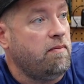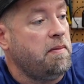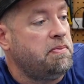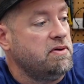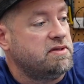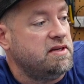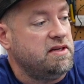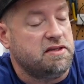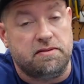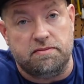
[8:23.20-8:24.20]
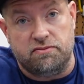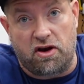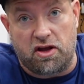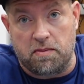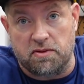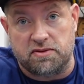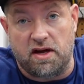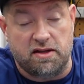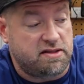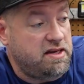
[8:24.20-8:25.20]
my Prusa is running almost
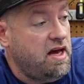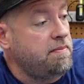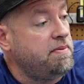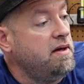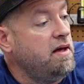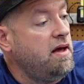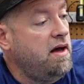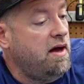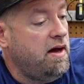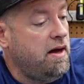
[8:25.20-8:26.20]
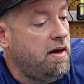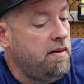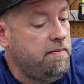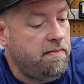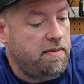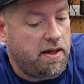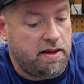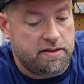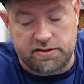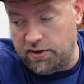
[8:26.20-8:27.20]
non-stop,
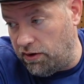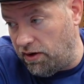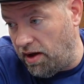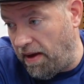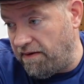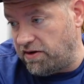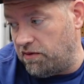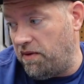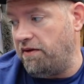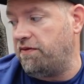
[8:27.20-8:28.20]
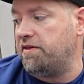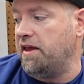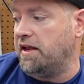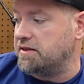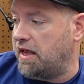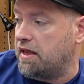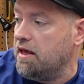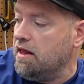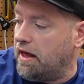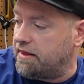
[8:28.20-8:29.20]
and so I'm having to wait for things like
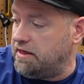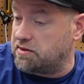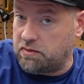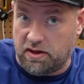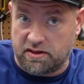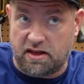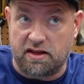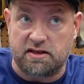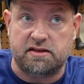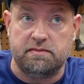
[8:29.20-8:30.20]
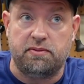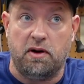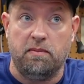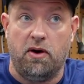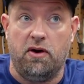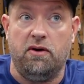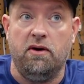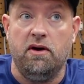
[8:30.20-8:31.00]
these wheels on this ProMoto.